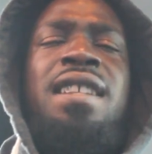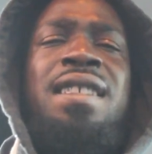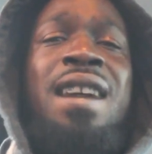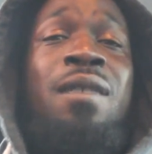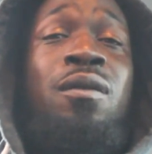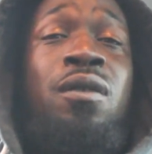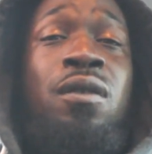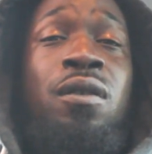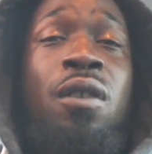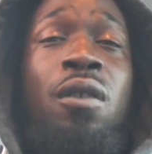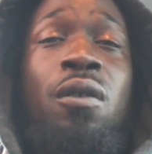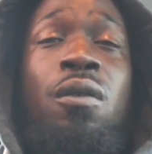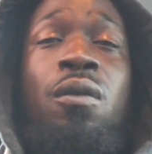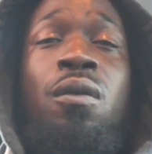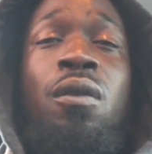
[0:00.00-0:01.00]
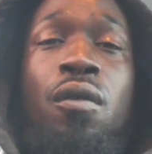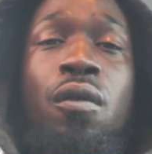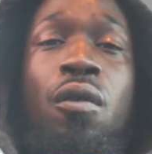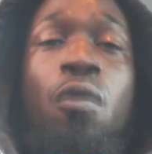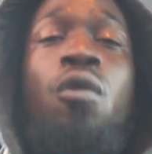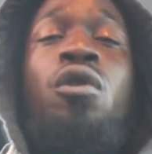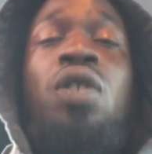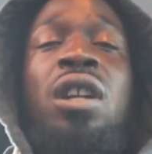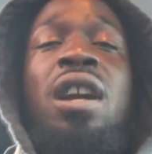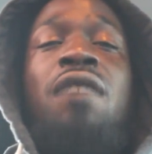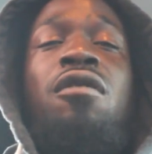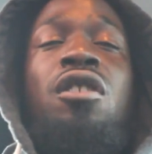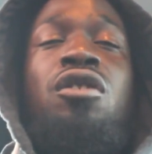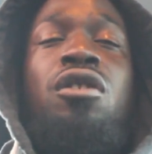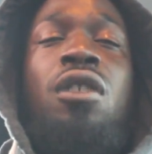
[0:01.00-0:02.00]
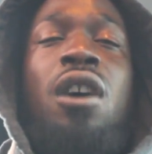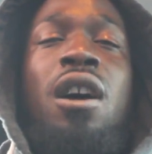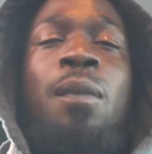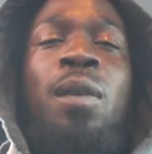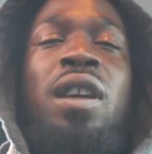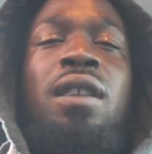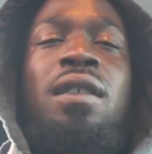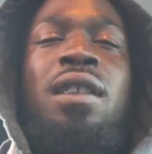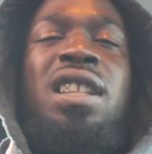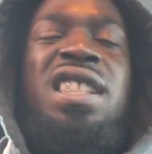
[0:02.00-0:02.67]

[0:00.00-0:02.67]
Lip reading: sounds so ordinary, do you know what I mean?